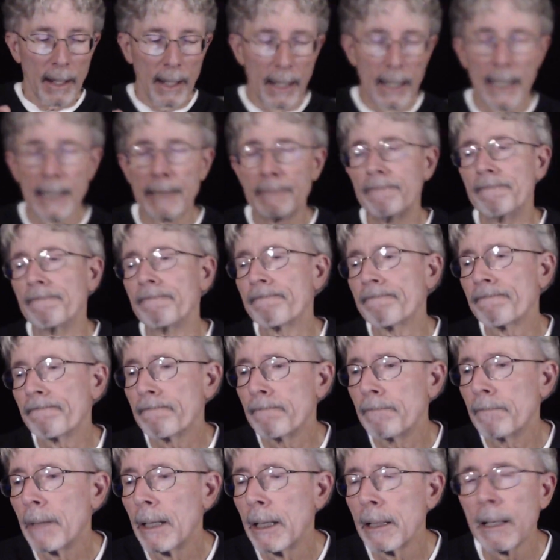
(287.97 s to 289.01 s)
A
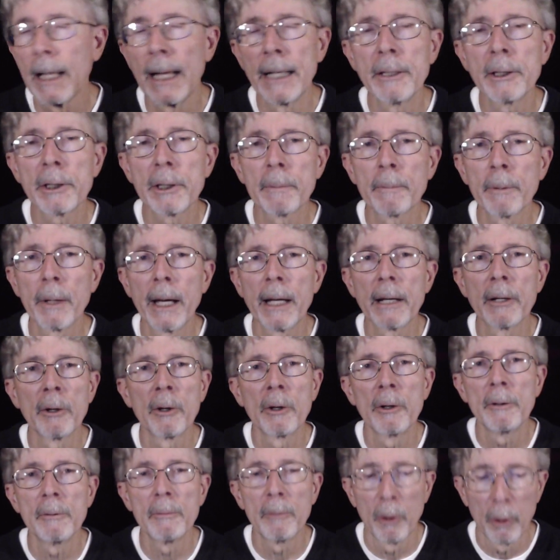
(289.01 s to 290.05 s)
lighter
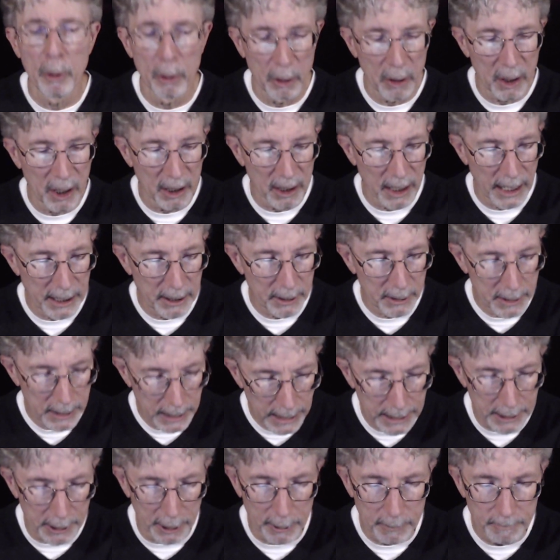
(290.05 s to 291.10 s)
soprano or a lighter
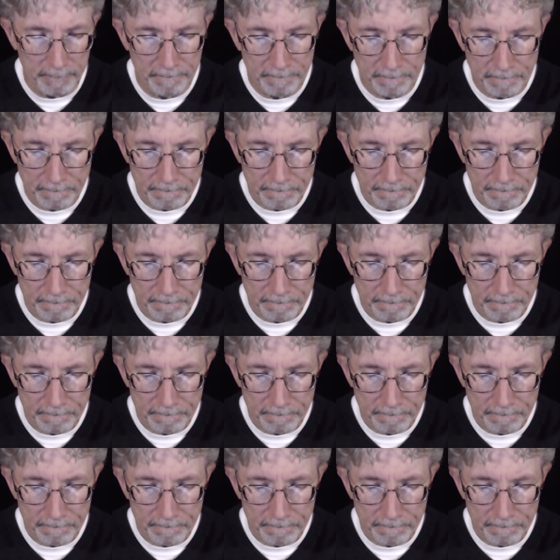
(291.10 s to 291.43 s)
tenor